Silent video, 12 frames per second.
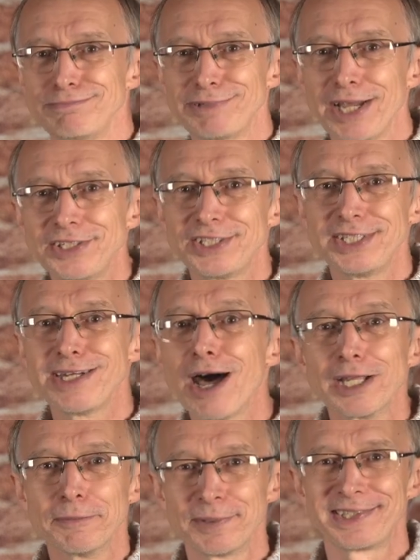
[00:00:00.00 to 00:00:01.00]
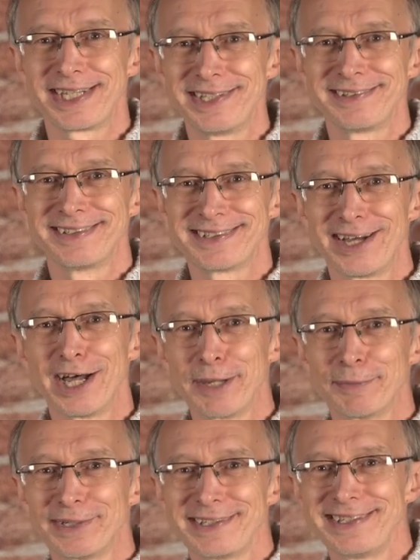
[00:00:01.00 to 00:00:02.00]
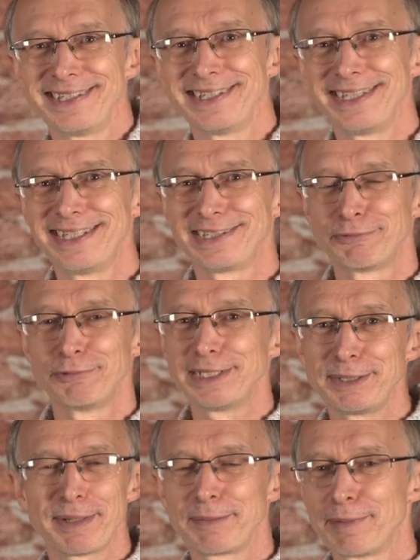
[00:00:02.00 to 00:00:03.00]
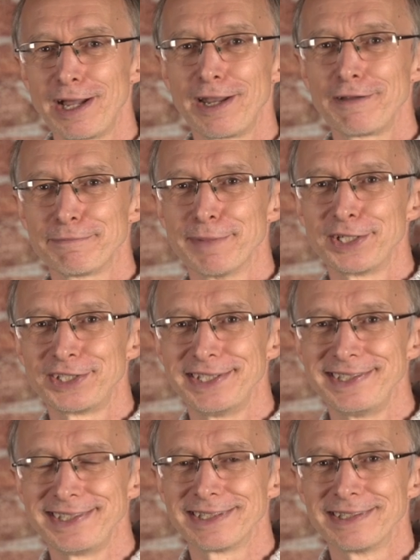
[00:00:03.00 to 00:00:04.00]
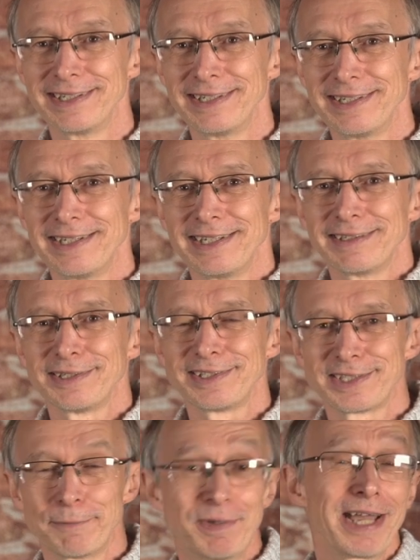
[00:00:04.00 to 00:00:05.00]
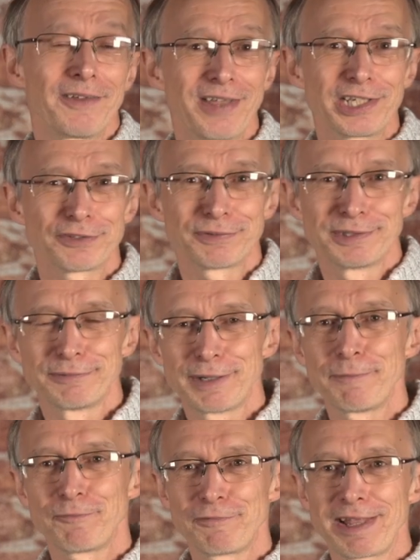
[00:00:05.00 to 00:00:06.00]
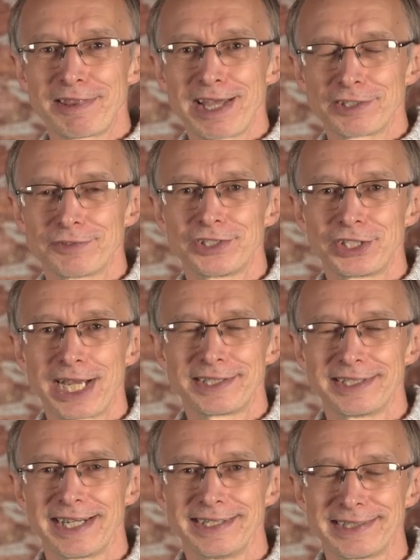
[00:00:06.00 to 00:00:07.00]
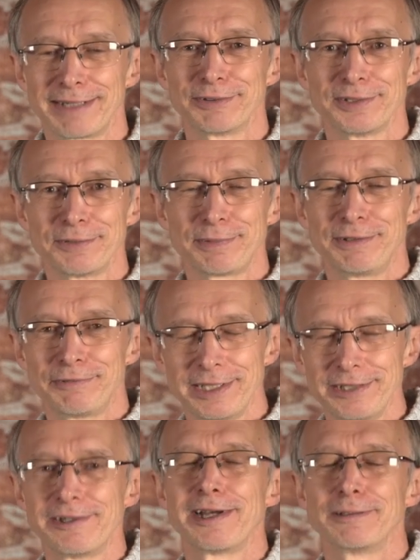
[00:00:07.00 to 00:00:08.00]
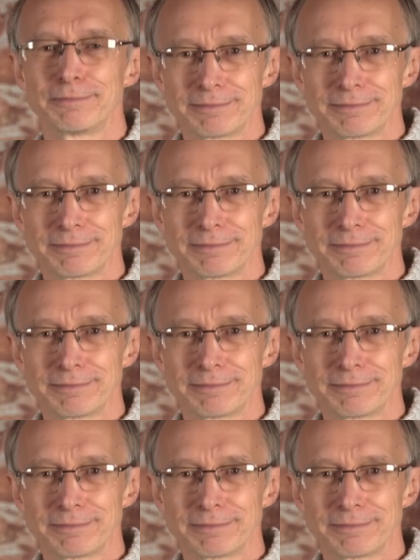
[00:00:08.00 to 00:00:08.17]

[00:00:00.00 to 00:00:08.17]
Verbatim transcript: 99% of the time, and it's really made my life much easier. But yeah, thanks for the chat today, Samuel. It's been really great.